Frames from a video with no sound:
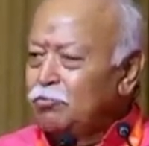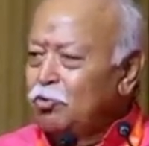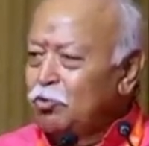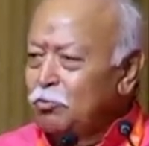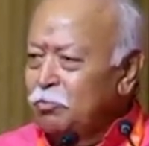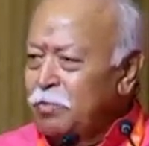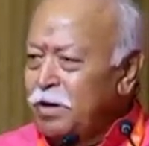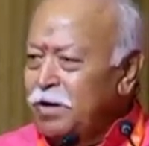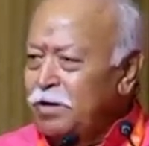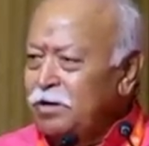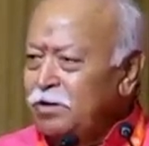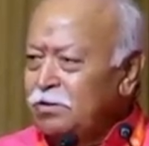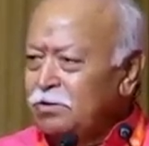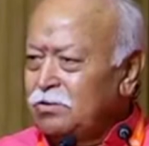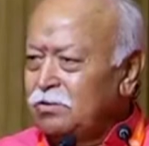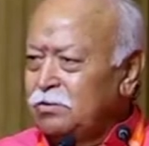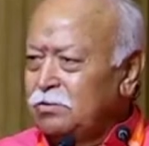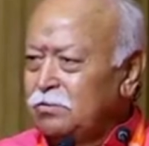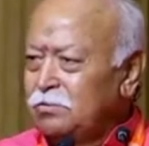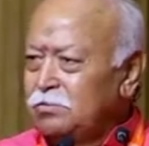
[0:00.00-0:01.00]
a
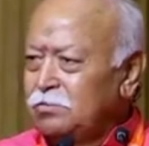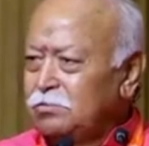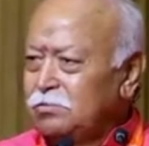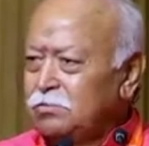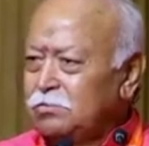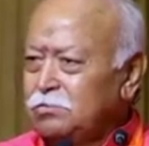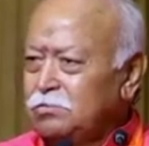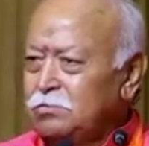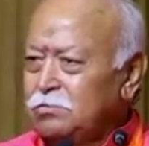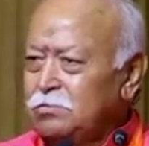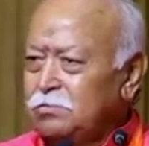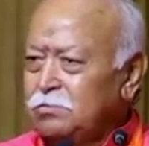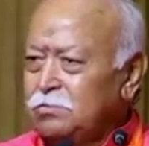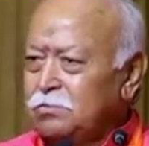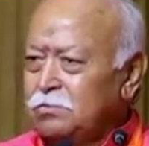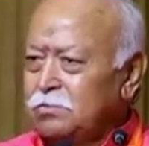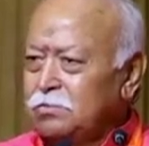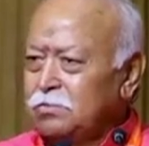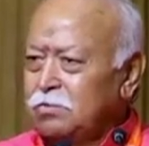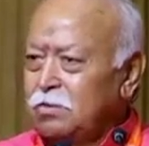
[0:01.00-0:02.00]
movement
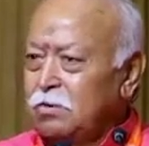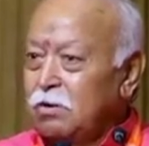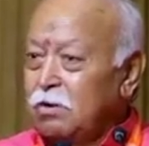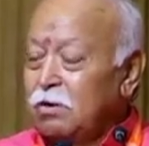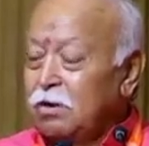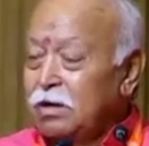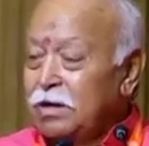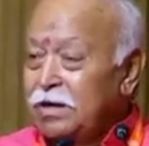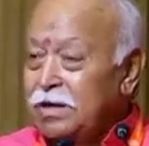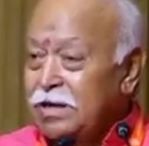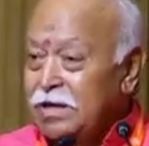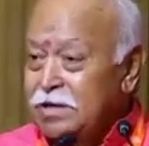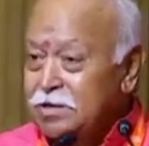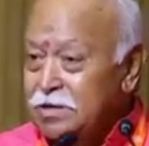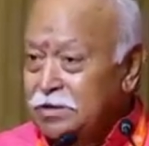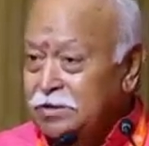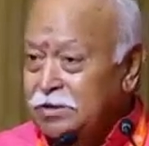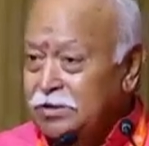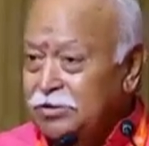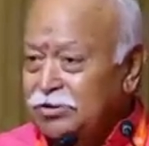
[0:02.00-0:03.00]
or an
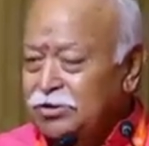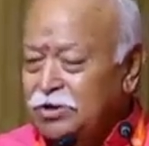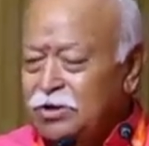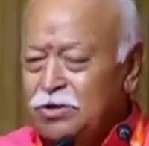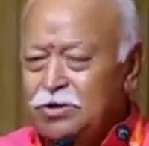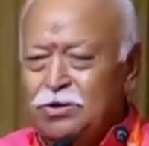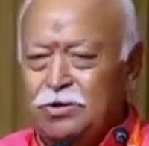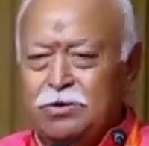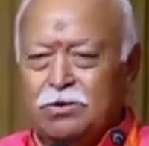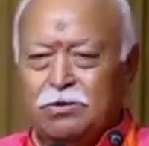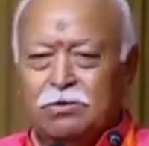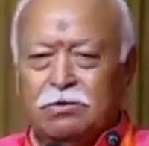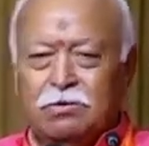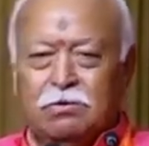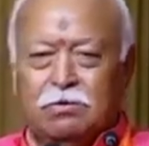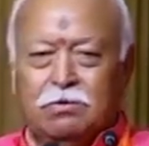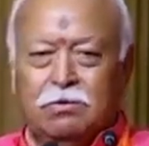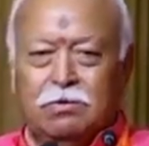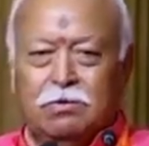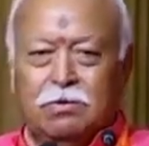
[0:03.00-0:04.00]
agitation
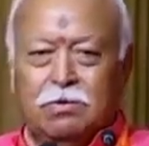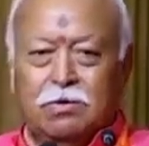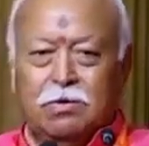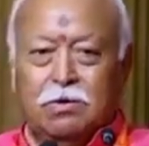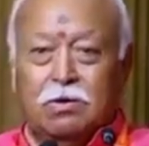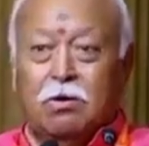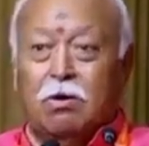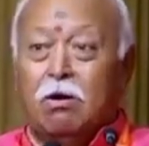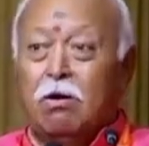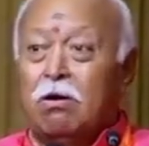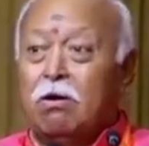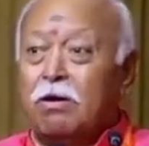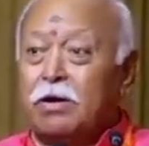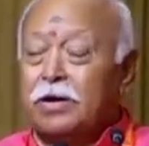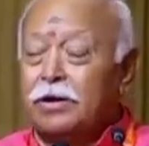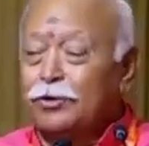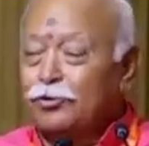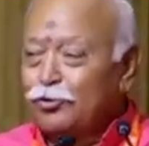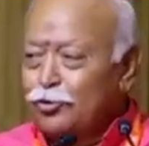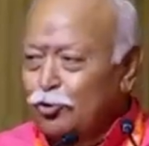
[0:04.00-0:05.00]

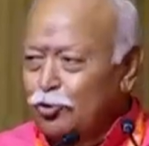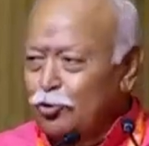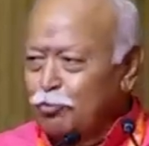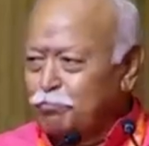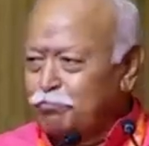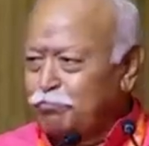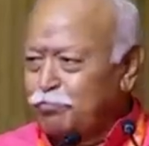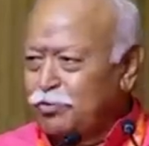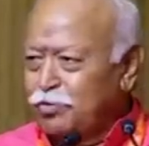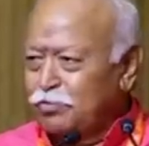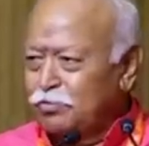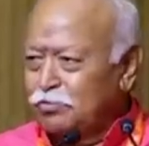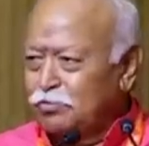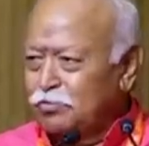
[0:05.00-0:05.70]
or a group